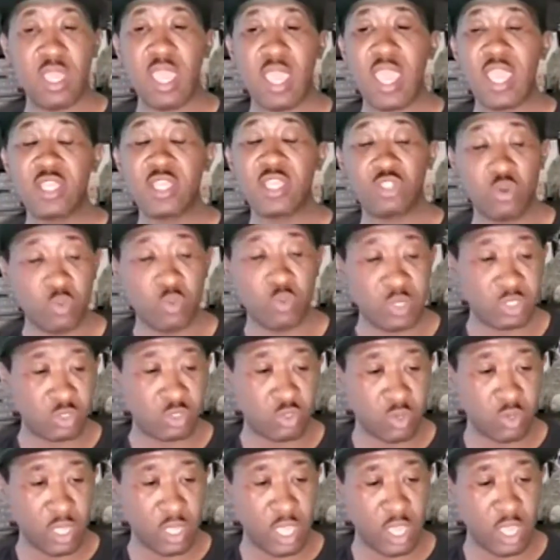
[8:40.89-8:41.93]
And so what's
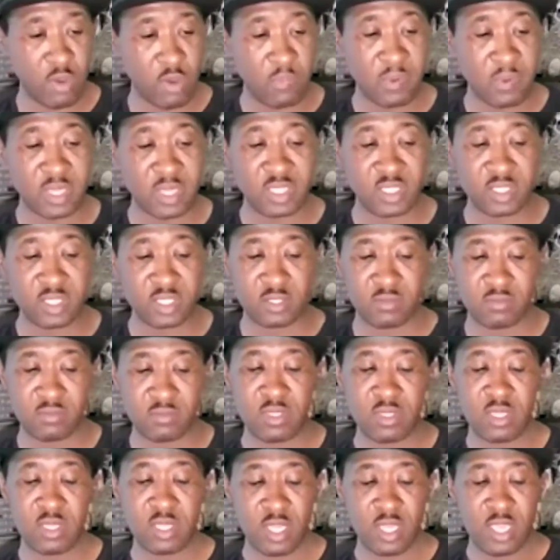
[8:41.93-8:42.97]
going to help us
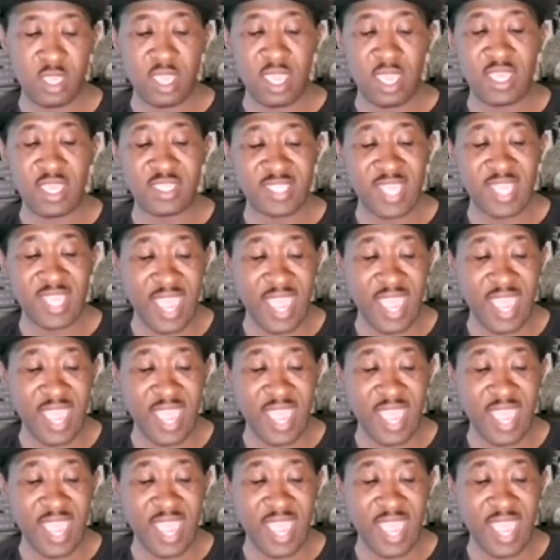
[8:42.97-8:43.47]
is